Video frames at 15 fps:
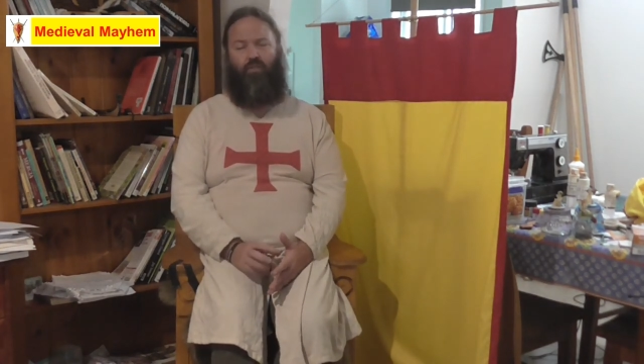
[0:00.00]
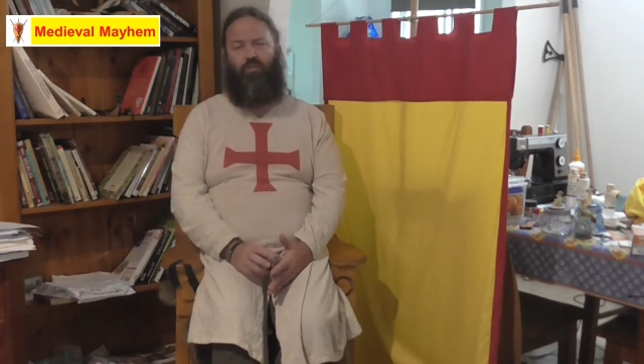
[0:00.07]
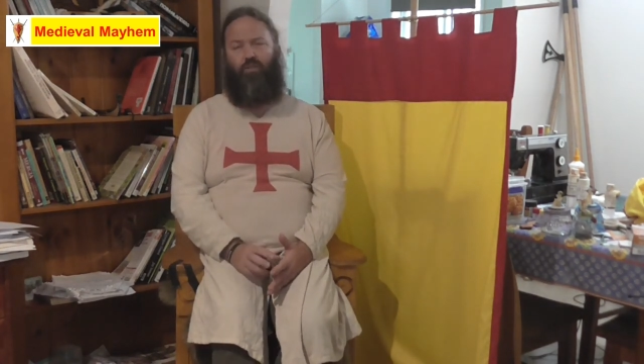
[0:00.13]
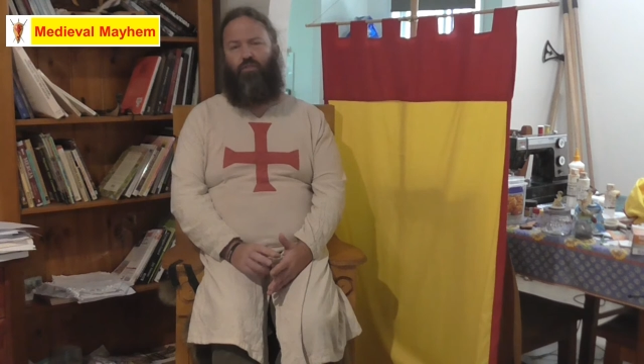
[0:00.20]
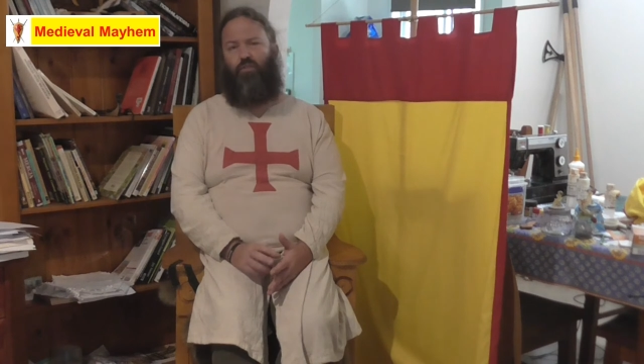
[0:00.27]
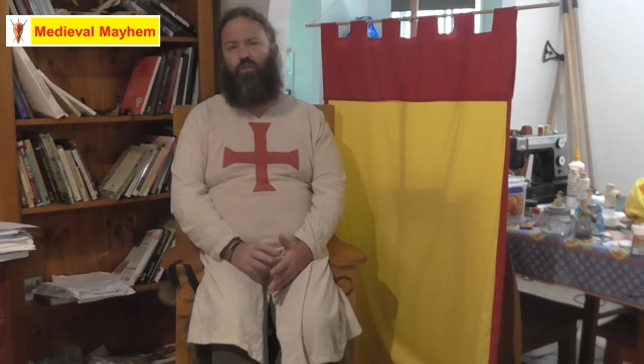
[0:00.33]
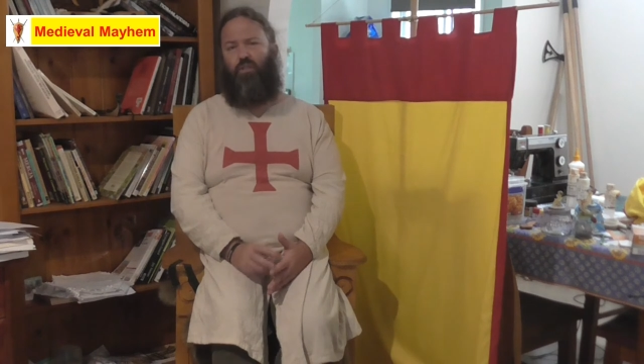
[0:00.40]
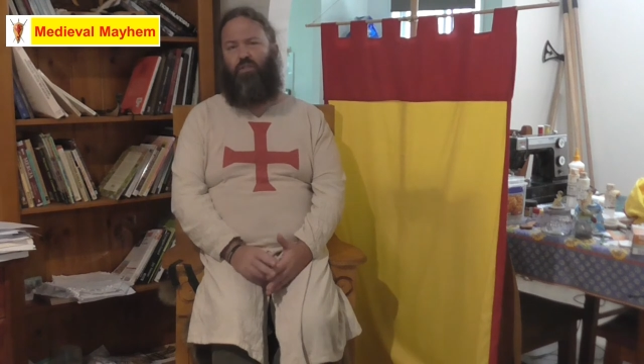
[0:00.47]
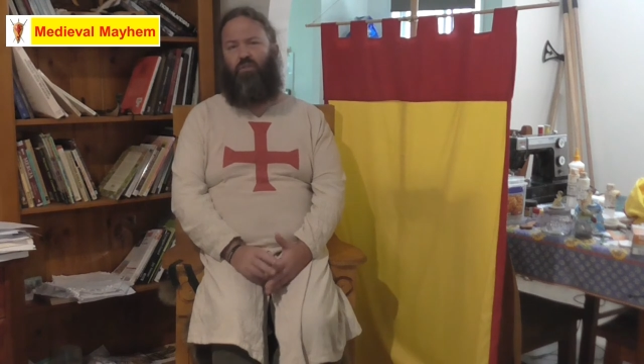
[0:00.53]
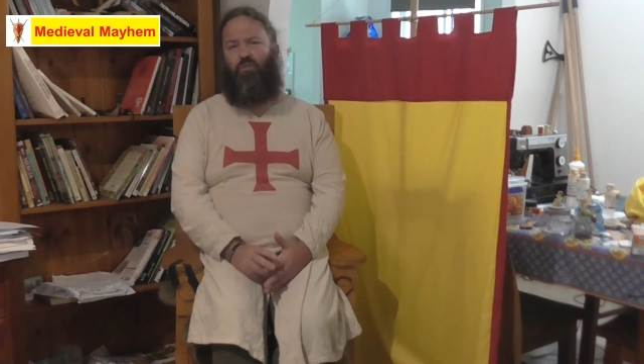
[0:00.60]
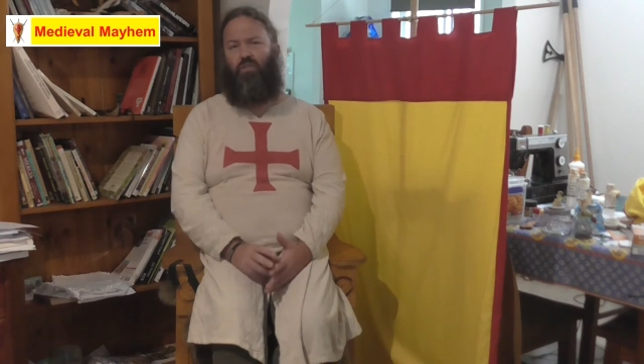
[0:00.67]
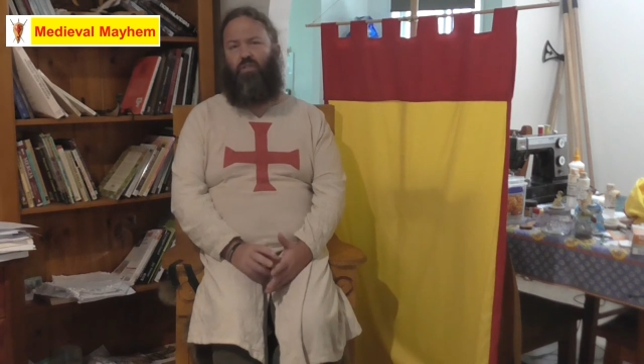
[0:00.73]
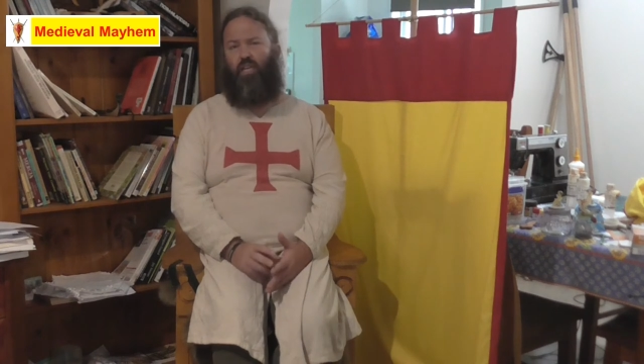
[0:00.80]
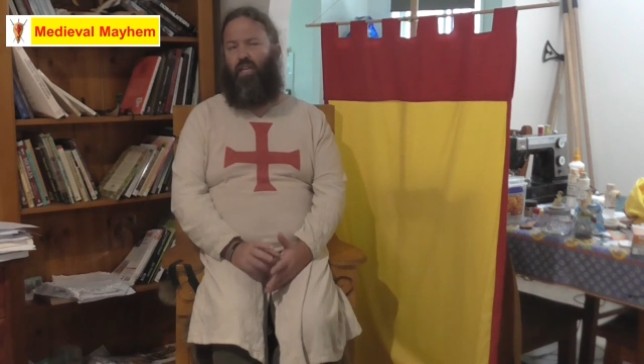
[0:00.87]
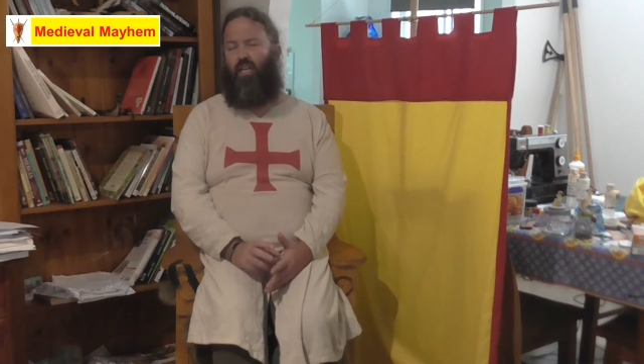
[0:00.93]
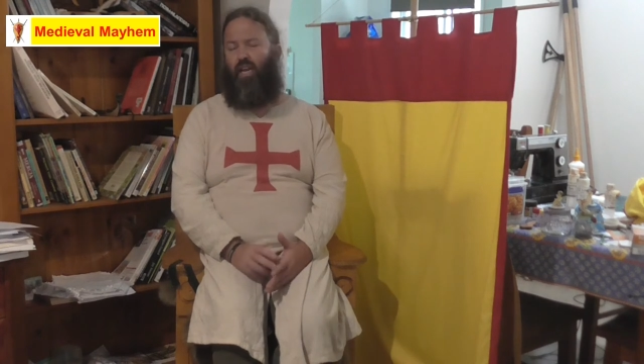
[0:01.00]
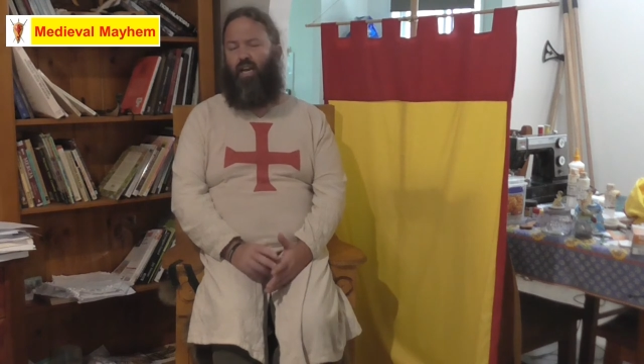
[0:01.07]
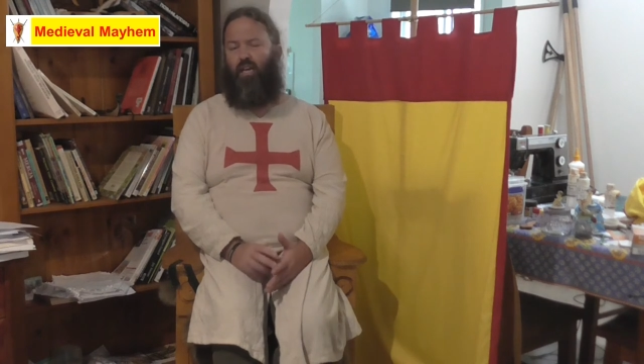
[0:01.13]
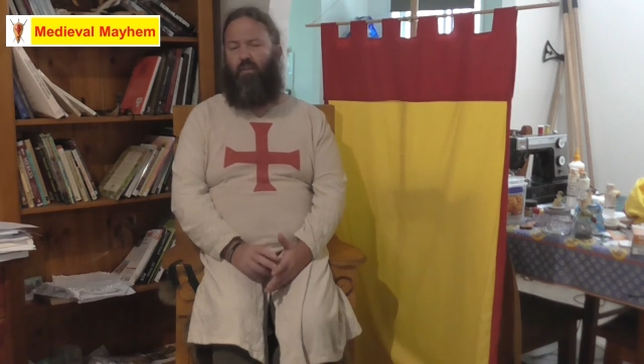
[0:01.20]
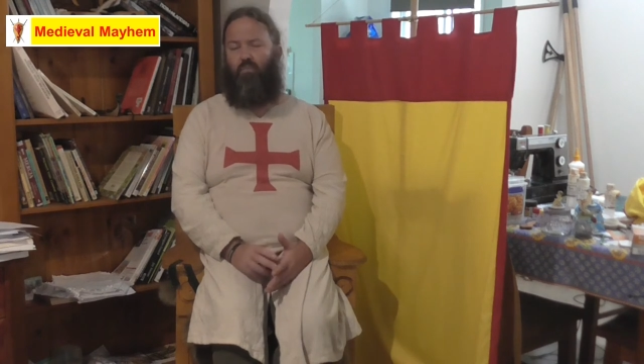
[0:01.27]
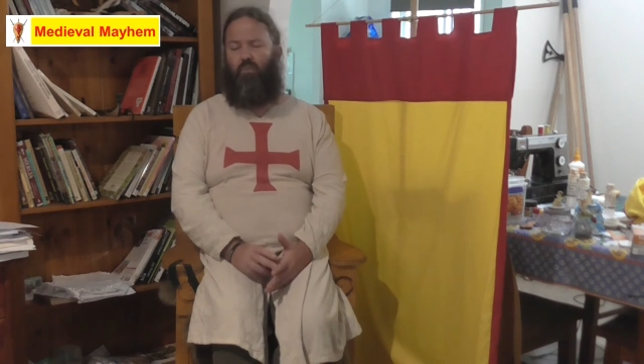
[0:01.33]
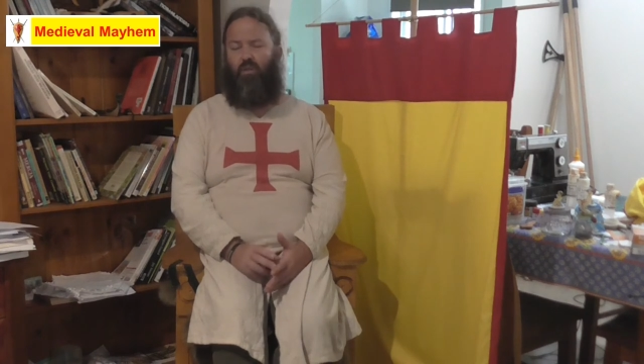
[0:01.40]
if the First Crusade
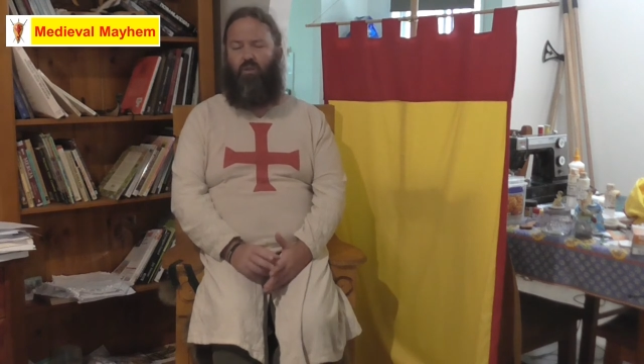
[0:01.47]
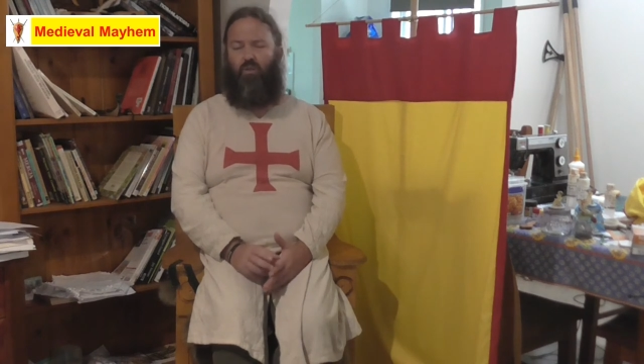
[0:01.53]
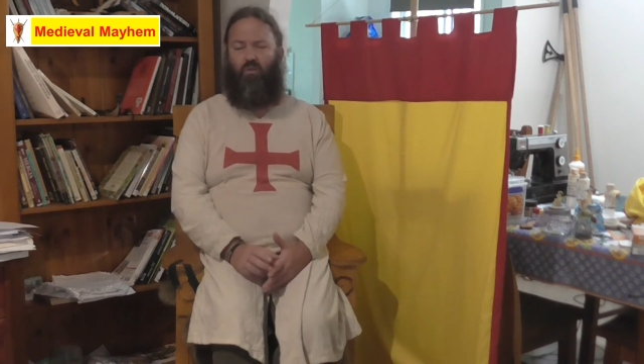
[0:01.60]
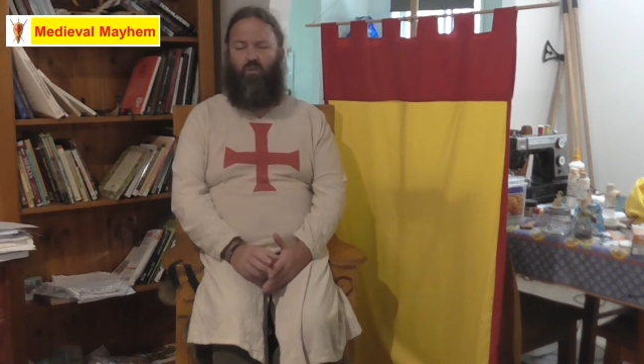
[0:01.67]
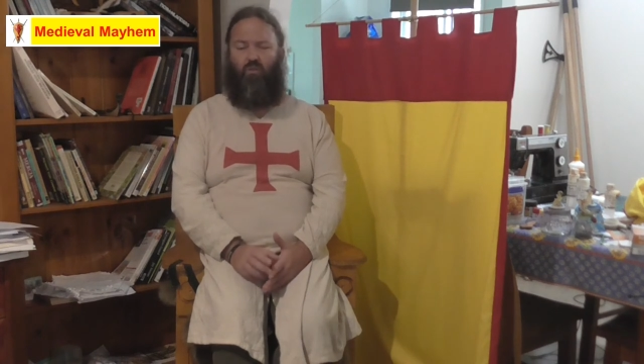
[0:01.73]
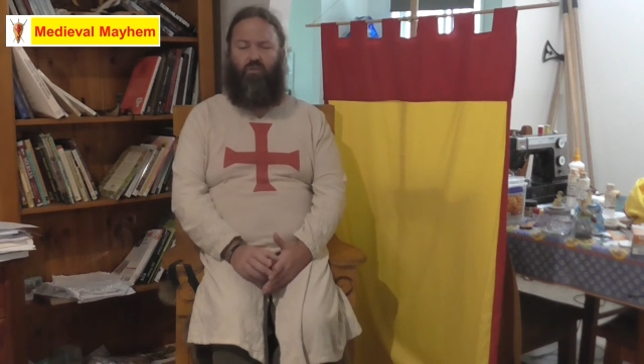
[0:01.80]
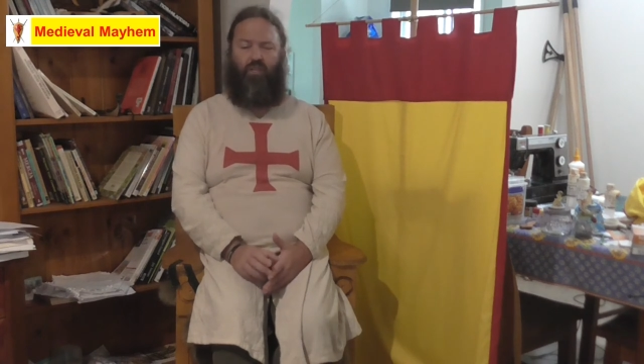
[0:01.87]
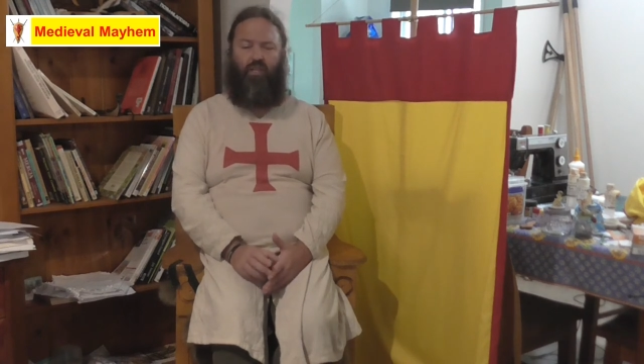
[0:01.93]
hadn't been called,